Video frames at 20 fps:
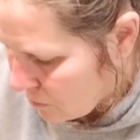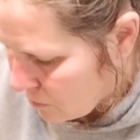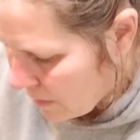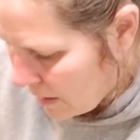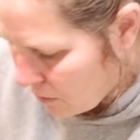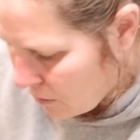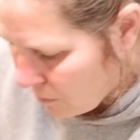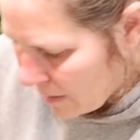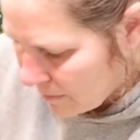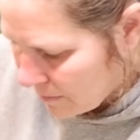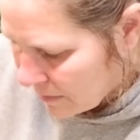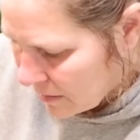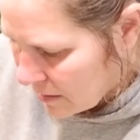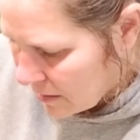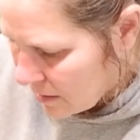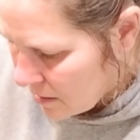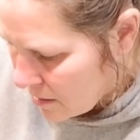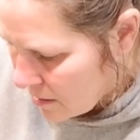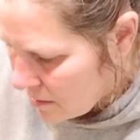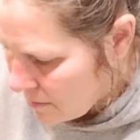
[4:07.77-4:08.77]
saran wrap
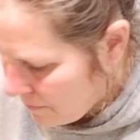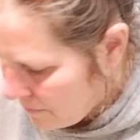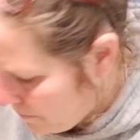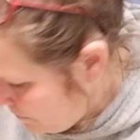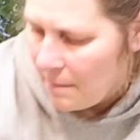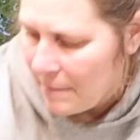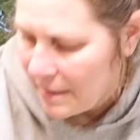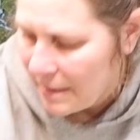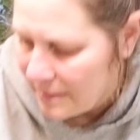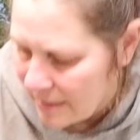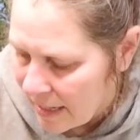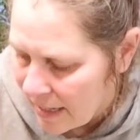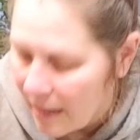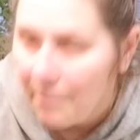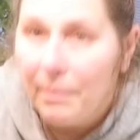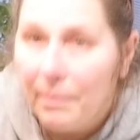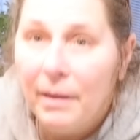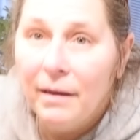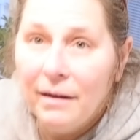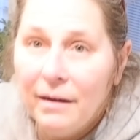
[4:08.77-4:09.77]
still and my
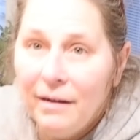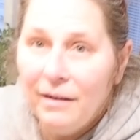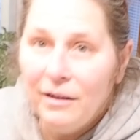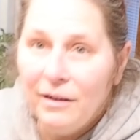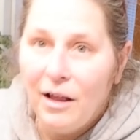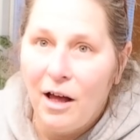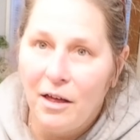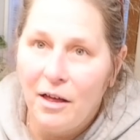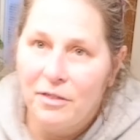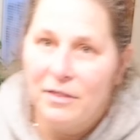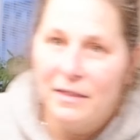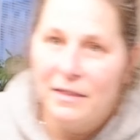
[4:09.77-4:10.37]
damp cloth.